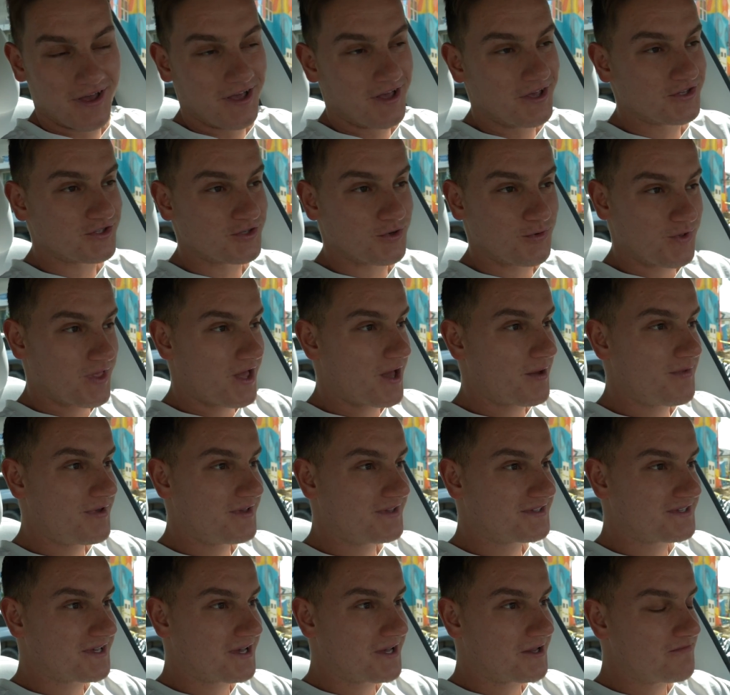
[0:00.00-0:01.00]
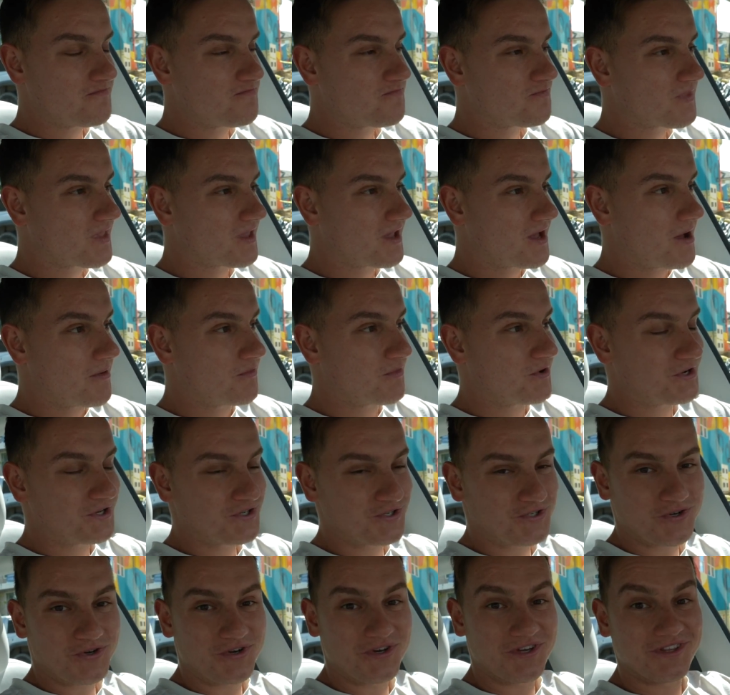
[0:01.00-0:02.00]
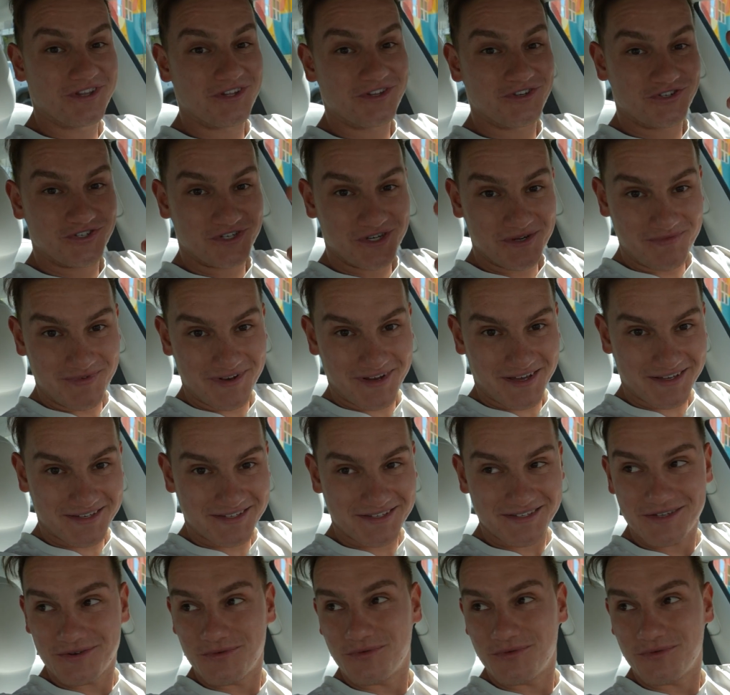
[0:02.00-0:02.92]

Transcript: So with that being said, I'm gonna show you the gym next,